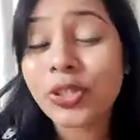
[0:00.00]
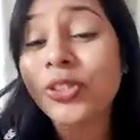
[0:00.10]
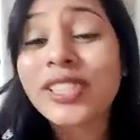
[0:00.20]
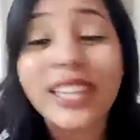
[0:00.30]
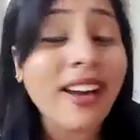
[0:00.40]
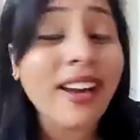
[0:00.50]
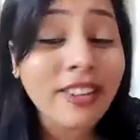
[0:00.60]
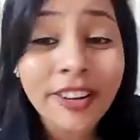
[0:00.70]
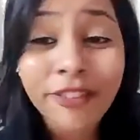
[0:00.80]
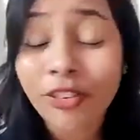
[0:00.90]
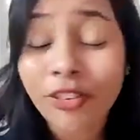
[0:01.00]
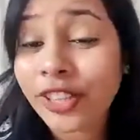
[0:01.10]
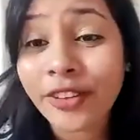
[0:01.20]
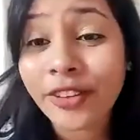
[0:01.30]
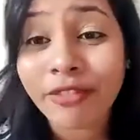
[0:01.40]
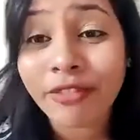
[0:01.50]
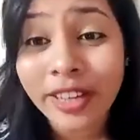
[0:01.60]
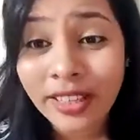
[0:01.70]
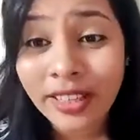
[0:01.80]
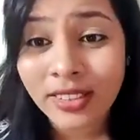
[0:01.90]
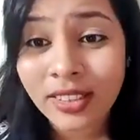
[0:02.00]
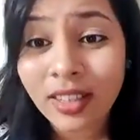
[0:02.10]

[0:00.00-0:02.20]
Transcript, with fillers: stay hungry for three to four days.